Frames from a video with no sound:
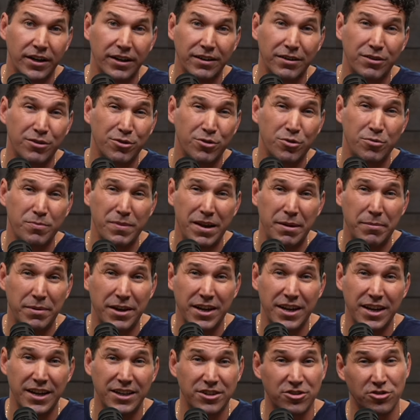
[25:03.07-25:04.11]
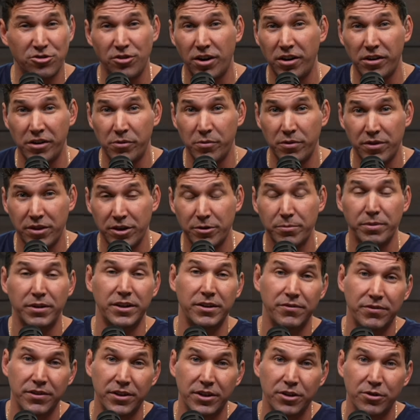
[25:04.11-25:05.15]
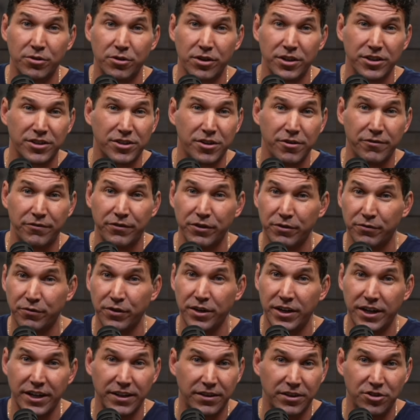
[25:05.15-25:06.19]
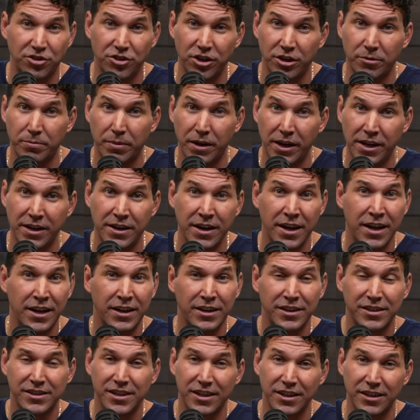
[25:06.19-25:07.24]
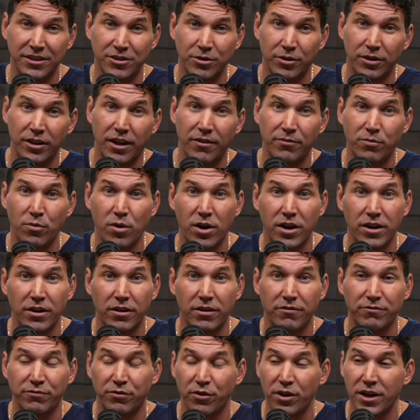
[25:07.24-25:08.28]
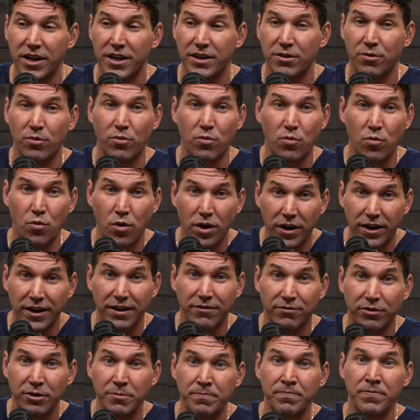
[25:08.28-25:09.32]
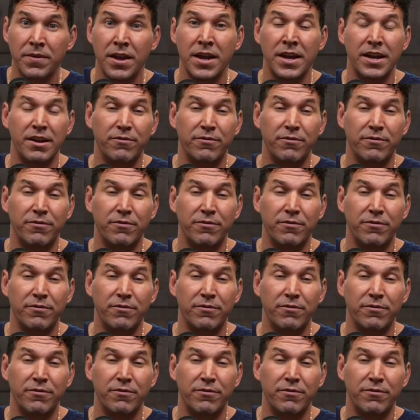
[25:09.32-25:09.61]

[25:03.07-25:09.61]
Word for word: who maybe is struggling with their belief in the Eucharist. So feel free to hit the share button, send it to a loved one, a friend, whatever. Mm-hmm.